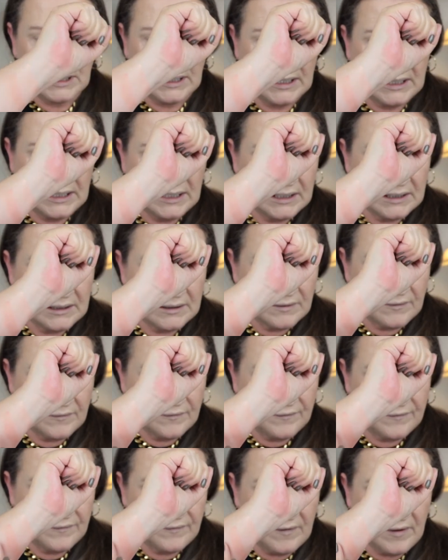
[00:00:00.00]
and
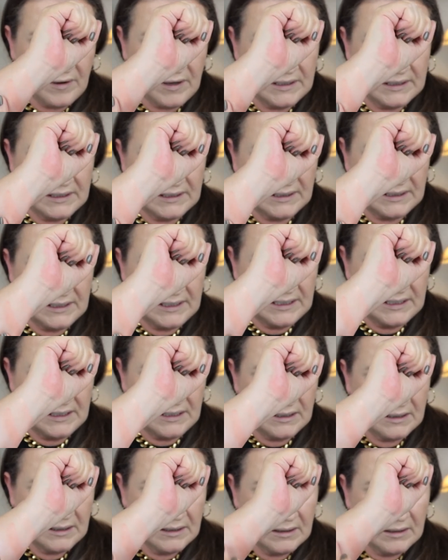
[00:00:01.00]

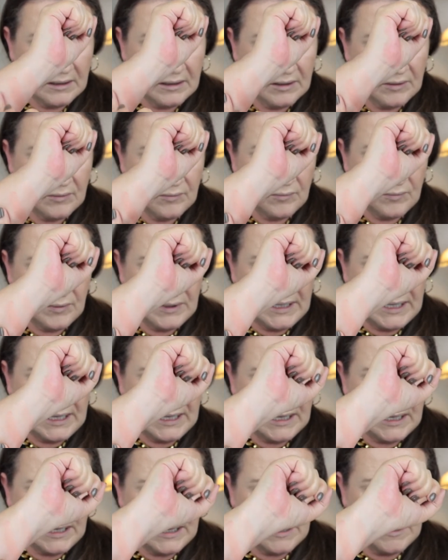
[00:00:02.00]
finally we
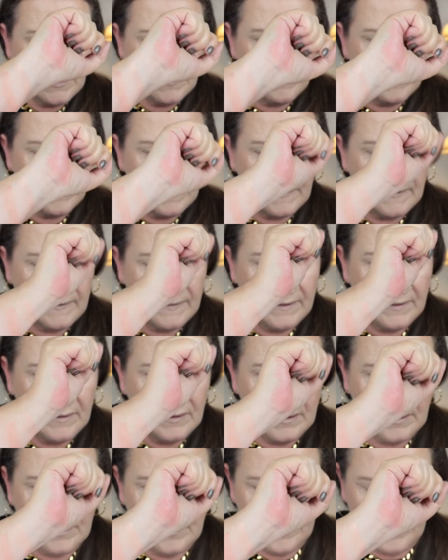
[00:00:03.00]
have
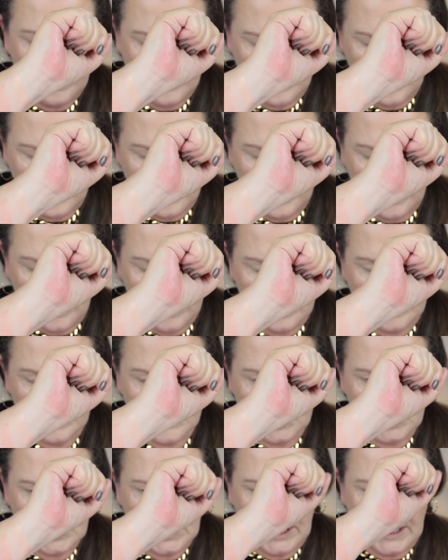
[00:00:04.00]
the bottom
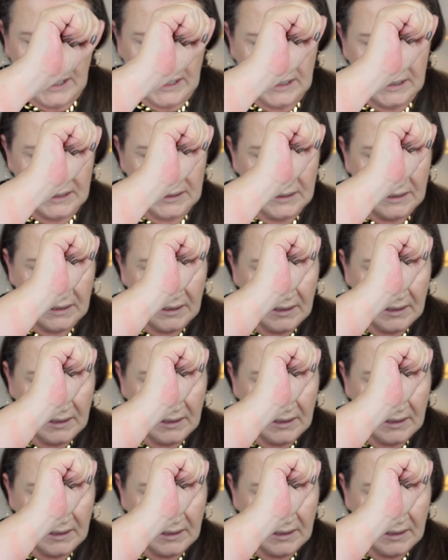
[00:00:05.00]
shade.